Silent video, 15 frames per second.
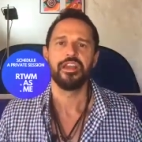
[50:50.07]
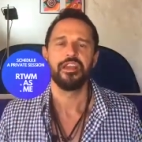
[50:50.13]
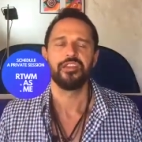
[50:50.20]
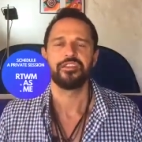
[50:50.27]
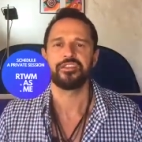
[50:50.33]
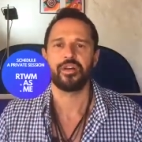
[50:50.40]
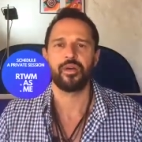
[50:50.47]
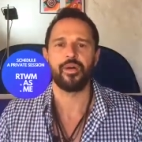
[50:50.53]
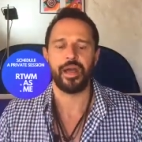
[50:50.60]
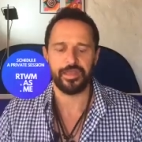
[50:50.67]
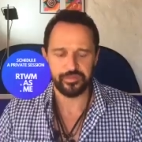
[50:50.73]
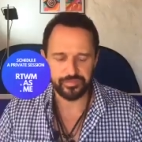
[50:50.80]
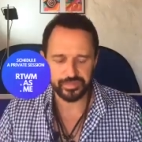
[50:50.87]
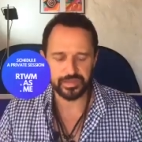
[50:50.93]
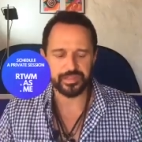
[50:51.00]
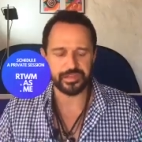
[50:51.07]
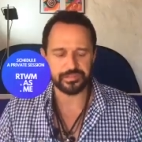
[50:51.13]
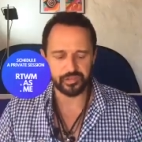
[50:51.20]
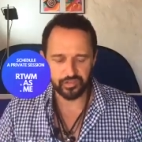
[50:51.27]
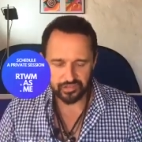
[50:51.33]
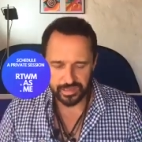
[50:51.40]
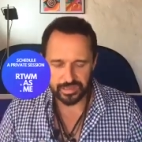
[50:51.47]
So I feel there's
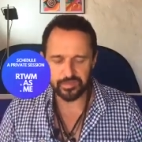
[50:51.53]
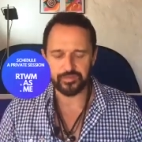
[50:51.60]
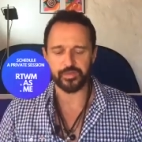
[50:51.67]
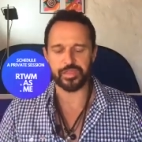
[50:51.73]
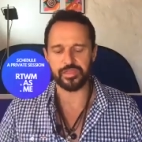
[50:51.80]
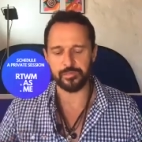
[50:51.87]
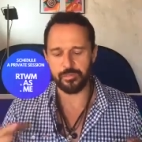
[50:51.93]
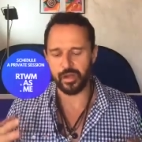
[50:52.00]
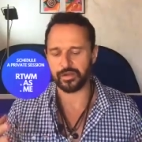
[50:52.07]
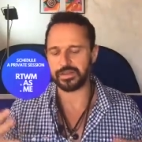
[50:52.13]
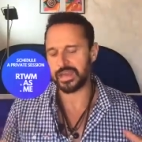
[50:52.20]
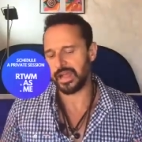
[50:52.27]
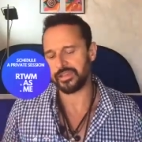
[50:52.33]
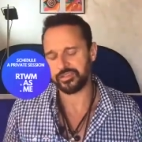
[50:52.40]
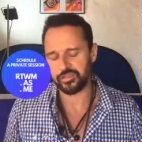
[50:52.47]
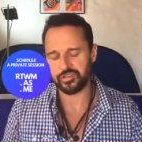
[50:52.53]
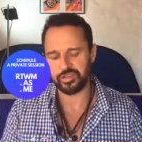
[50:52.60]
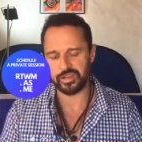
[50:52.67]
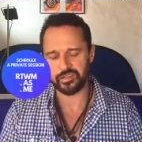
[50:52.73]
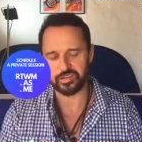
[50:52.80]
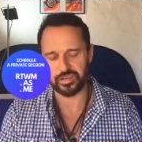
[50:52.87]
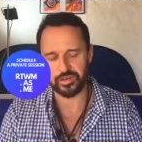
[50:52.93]
a change for it. The market has to
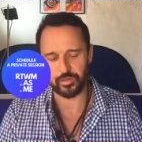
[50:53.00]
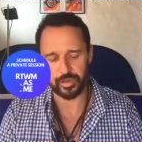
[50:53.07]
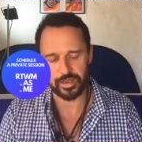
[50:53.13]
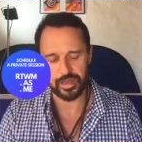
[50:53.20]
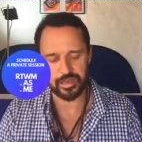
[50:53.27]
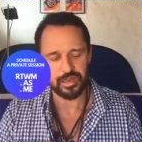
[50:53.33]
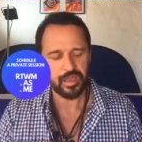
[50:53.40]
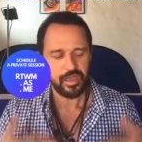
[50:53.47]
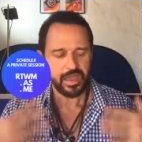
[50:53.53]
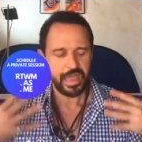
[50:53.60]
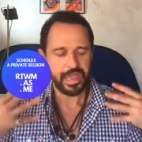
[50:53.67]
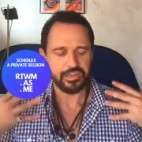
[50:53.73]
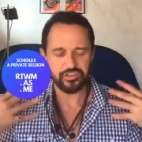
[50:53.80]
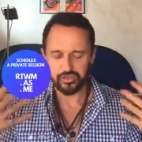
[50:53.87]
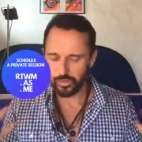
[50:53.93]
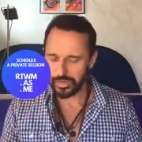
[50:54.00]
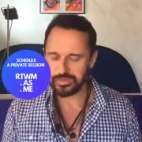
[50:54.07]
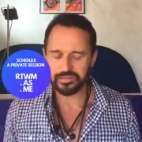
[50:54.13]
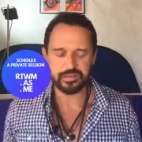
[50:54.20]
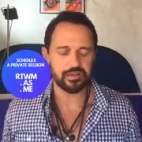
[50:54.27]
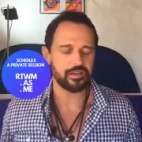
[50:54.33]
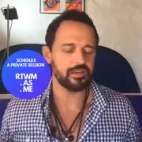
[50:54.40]
change anyway. And new
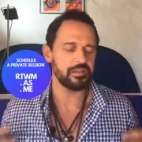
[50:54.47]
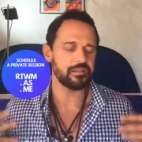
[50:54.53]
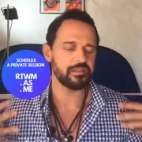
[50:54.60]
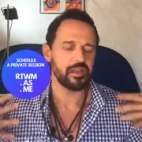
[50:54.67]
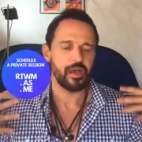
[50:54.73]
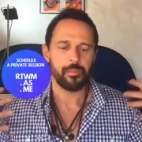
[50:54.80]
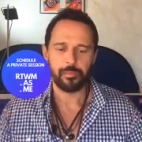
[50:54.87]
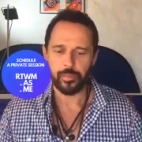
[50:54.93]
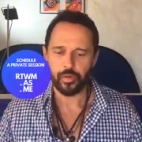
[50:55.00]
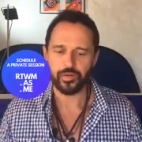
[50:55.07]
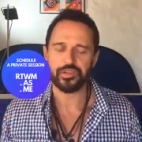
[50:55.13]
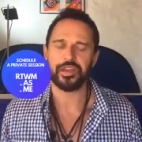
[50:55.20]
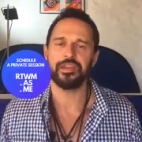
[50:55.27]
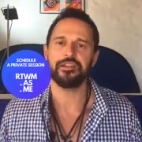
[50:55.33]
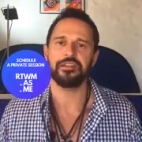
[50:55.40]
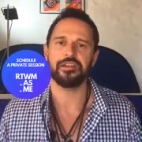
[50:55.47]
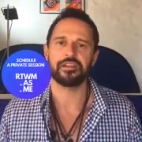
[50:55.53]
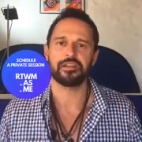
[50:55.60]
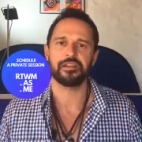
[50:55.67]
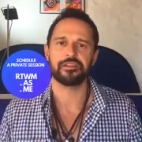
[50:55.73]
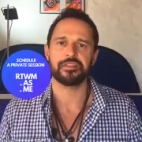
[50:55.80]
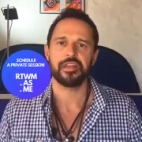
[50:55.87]
ideas, bold
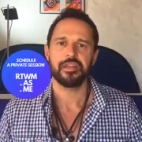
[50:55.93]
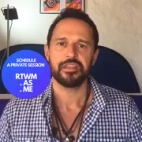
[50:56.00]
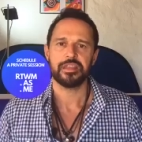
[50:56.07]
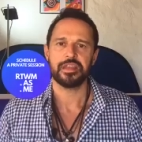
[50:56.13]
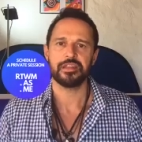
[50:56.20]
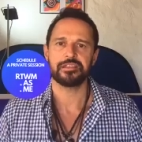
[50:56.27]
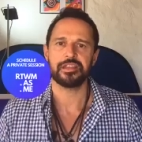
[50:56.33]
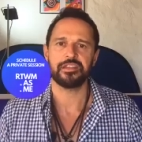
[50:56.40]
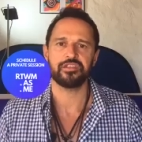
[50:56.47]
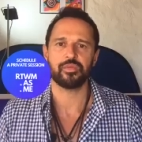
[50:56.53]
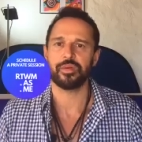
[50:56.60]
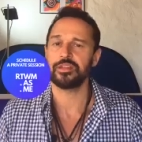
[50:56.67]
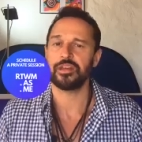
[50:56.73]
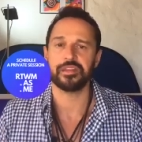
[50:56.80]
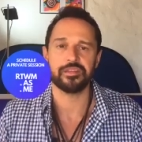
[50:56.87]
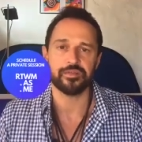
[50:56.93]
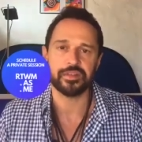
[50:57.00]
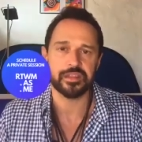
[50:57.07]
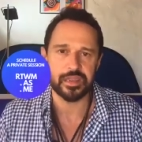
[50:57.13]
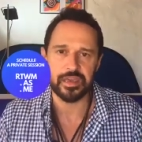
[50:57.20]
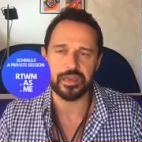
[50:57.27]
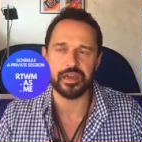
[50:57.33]
ideas, things that you were not even
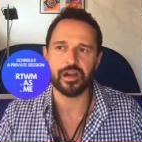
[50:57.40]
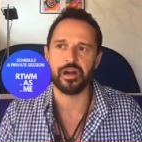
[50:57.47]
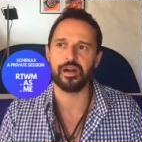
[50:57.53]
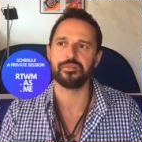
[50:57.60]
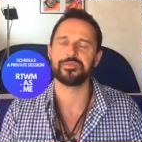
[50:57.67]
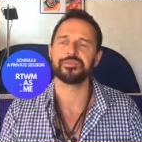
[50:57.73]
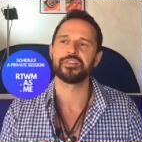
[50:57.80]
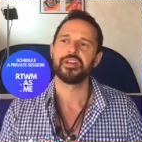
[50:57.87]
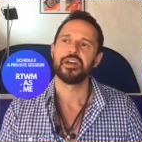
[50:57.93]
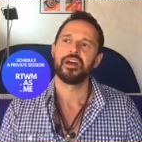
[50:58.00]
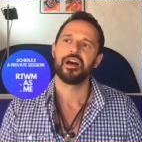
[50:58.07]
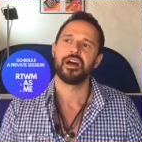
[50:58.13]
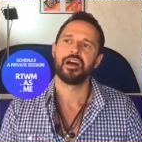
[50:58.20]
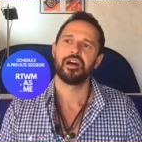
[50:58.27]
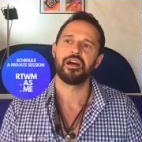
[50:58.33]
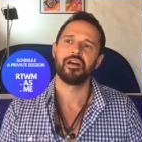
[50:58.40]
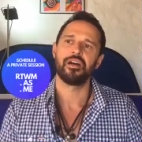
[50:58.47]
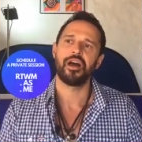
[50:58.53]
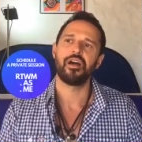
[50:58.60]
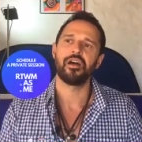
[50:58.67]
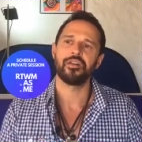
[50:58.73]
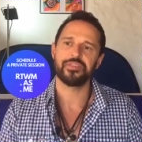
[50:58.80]
thinking of
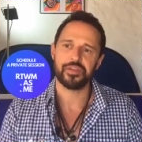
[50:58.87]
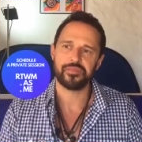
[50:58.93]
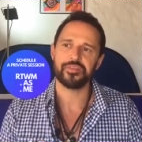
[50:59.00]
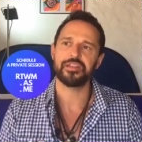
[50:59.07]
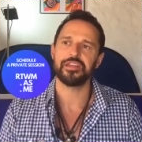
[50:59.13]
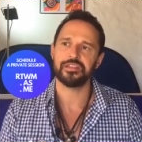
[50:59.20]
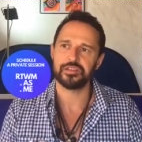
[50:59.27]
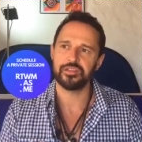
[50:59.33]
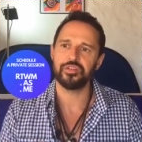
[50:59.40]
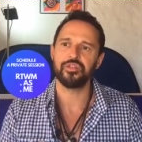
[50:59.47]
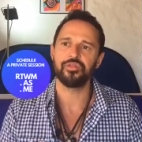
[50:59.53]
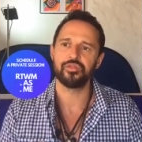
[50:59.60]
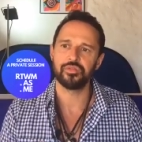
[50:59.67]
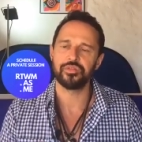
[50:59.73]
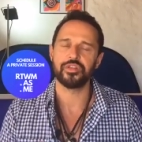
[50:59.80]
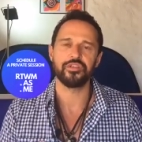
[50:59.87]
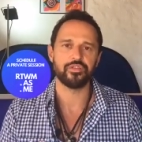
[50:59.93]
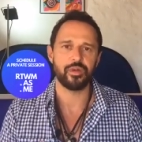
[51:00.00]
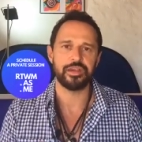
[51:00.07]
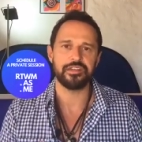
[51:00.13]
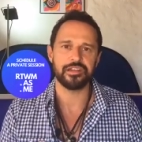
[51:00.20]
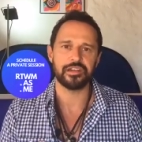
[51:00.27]
are definitely the
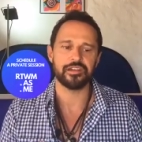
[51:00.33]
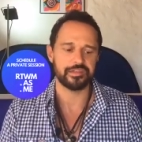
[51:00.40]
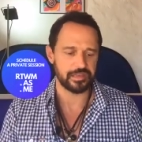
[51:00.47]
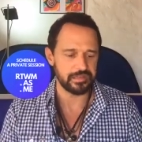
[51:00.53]
new ideas.